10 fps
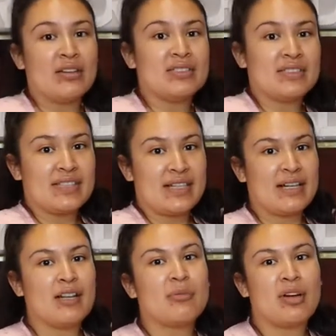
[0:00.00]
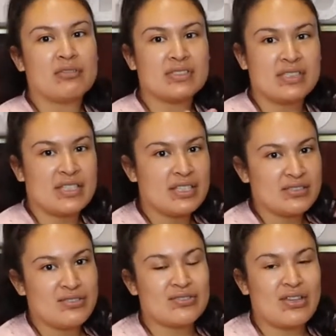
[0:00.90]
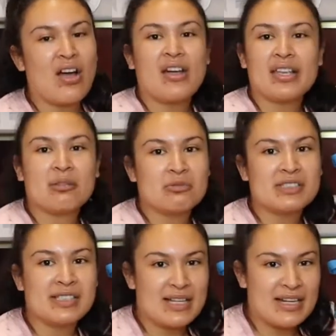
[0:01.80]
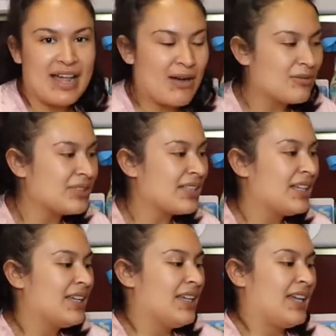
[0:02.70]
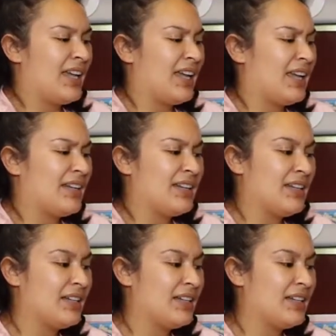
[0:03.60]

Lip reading: to set it up. Obviously, as you saw, he was in and out. And